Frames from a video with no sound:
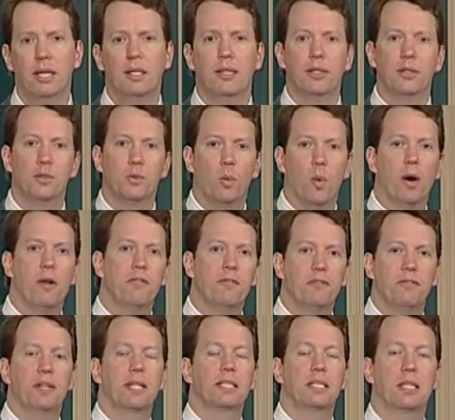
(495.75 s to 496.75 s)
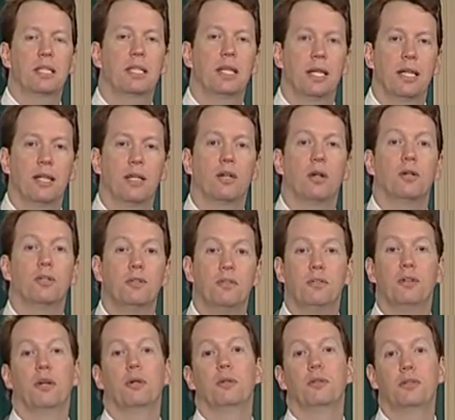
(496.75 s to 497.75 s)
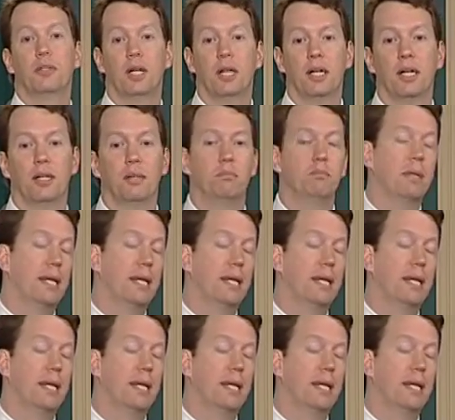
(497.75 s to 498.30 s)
There's one fixed thing called the flow of time,